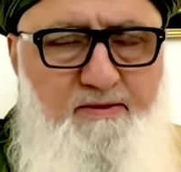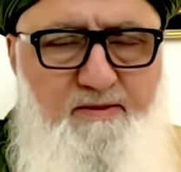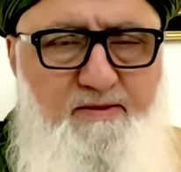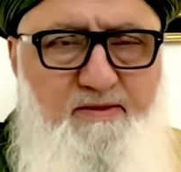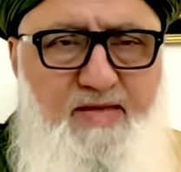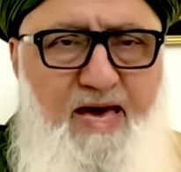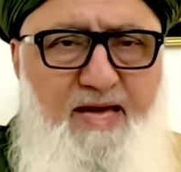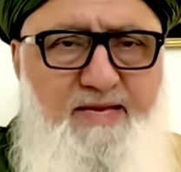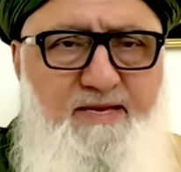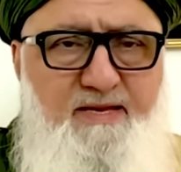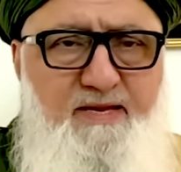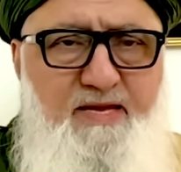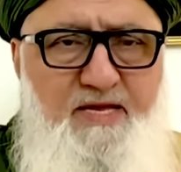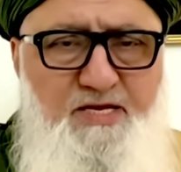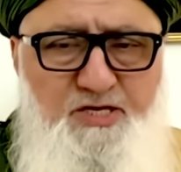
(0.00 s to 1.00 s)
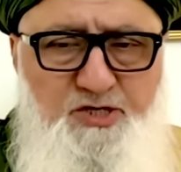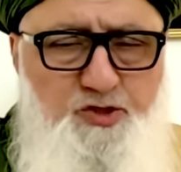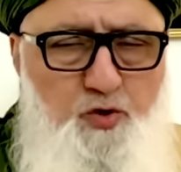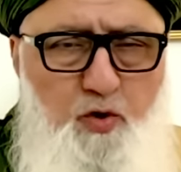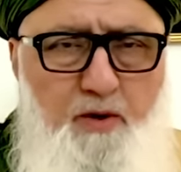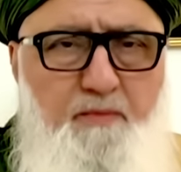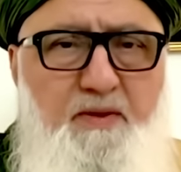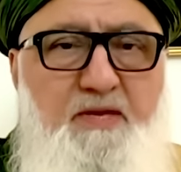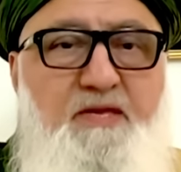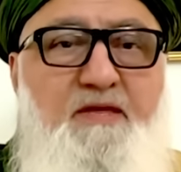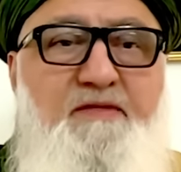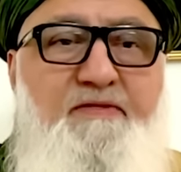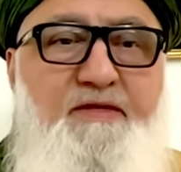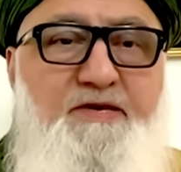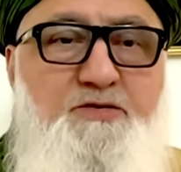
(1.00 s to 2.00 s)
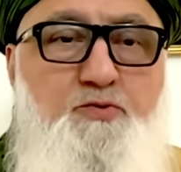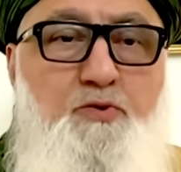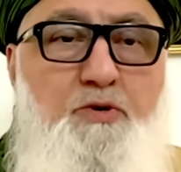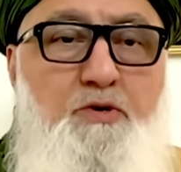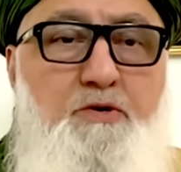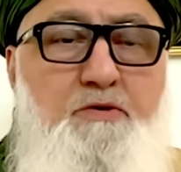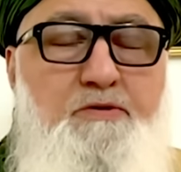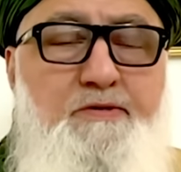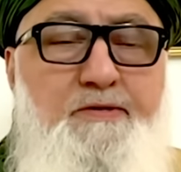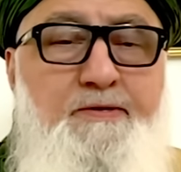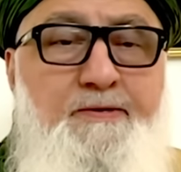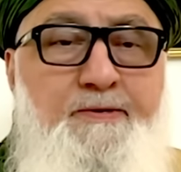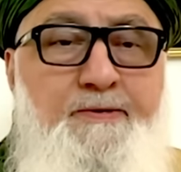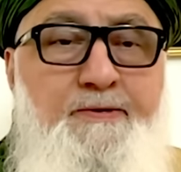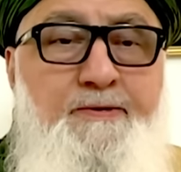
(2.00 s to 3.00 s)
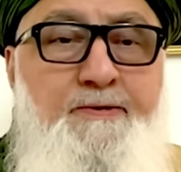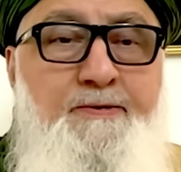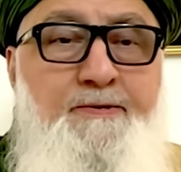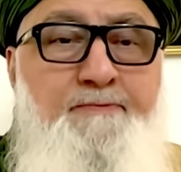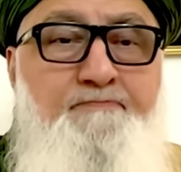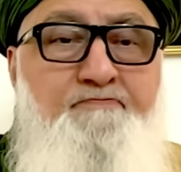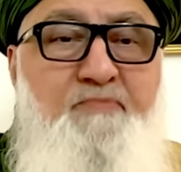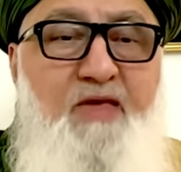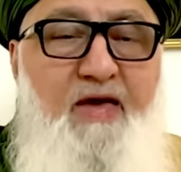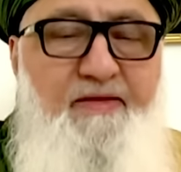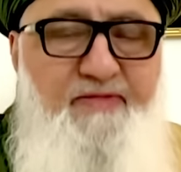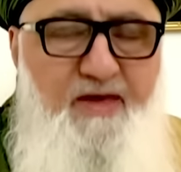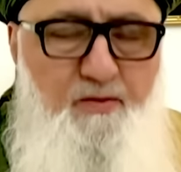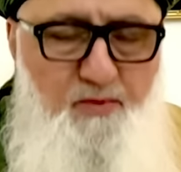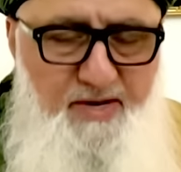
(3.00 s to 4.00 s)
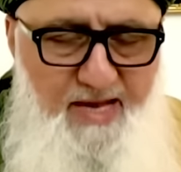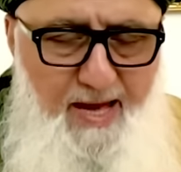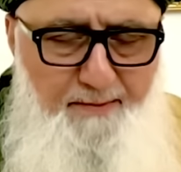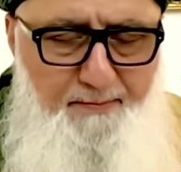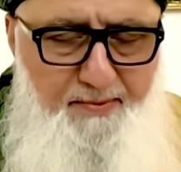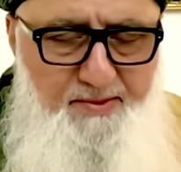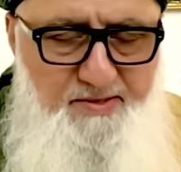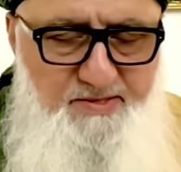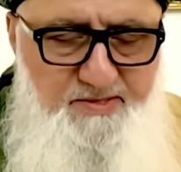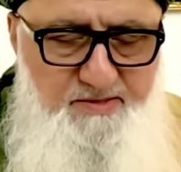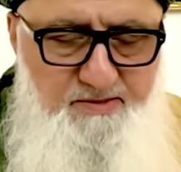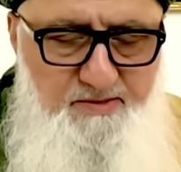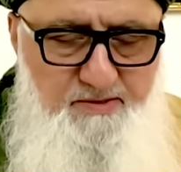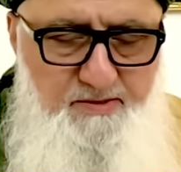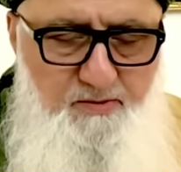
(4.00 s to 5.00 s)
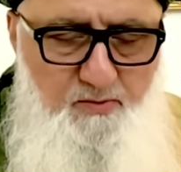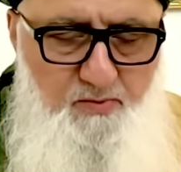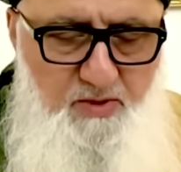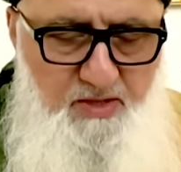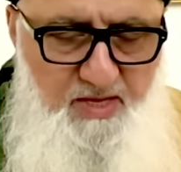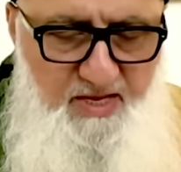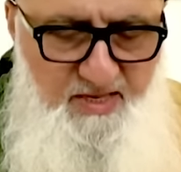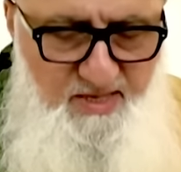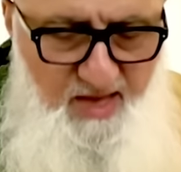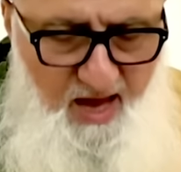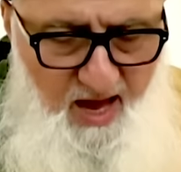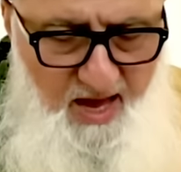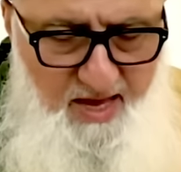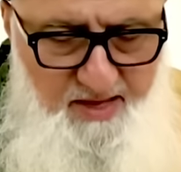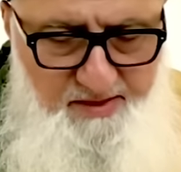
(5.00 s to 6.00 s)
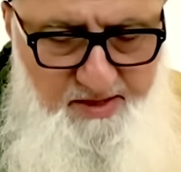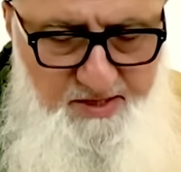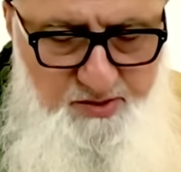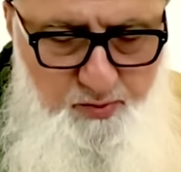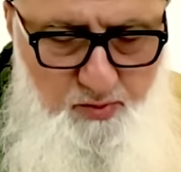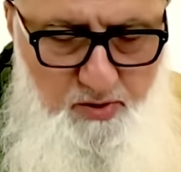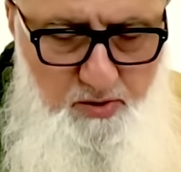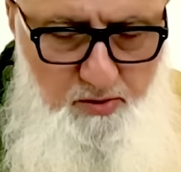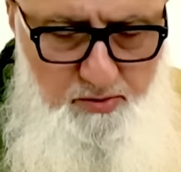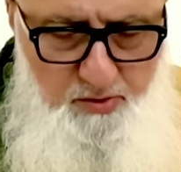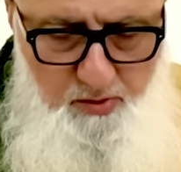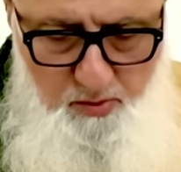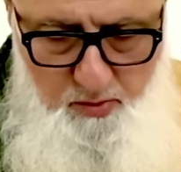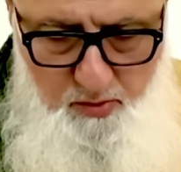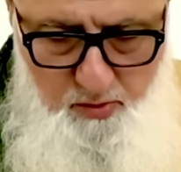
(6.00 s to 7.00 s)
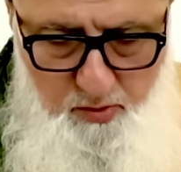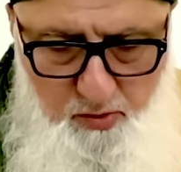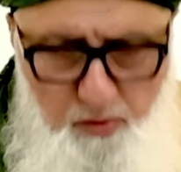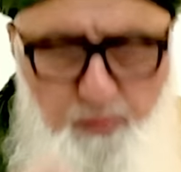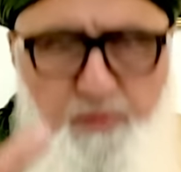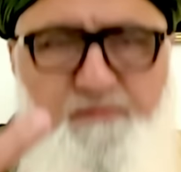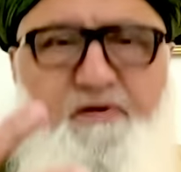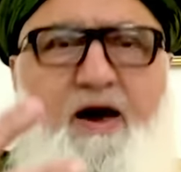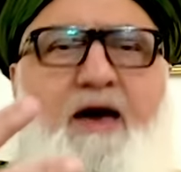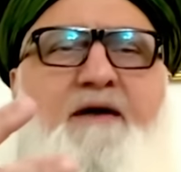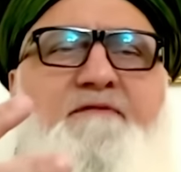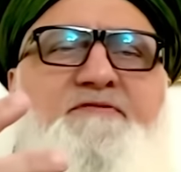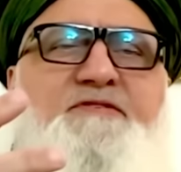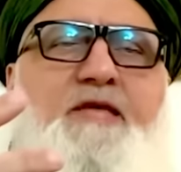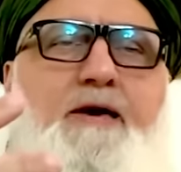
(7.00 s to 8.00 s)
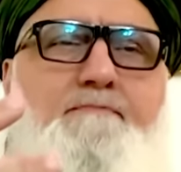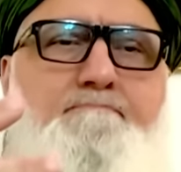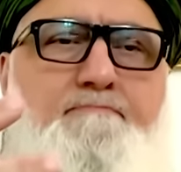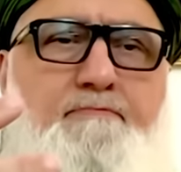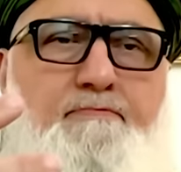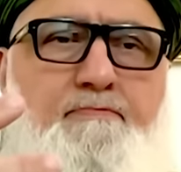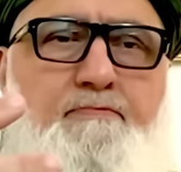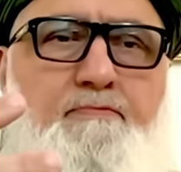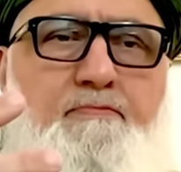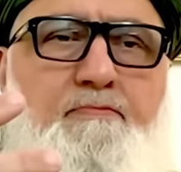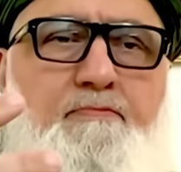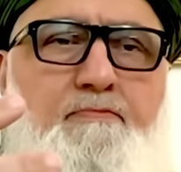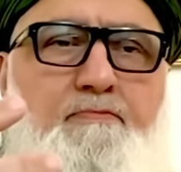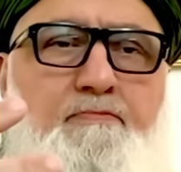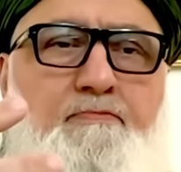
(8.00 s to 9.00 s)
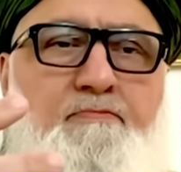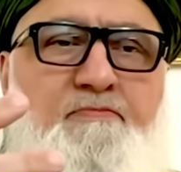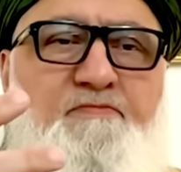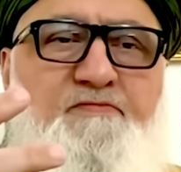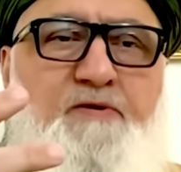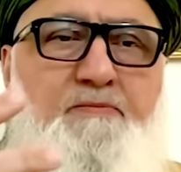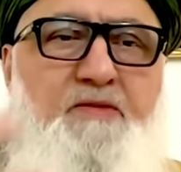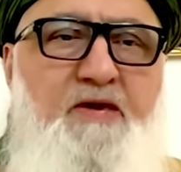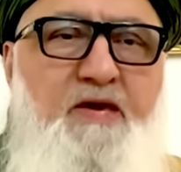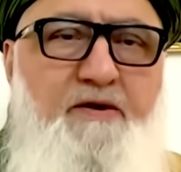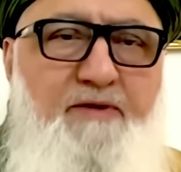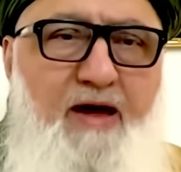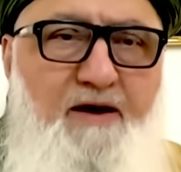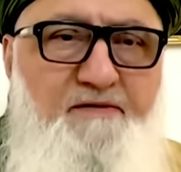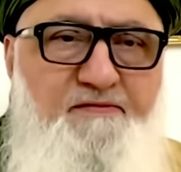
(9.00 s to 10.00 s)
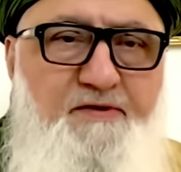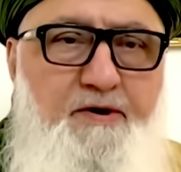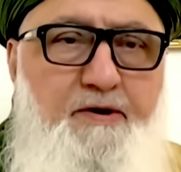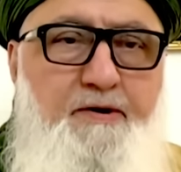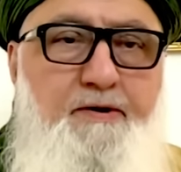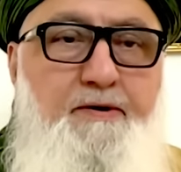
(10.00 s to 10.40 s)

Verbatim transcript: that enjoyment in this world and then what happens? When they die in this world who revives them from the hereafter?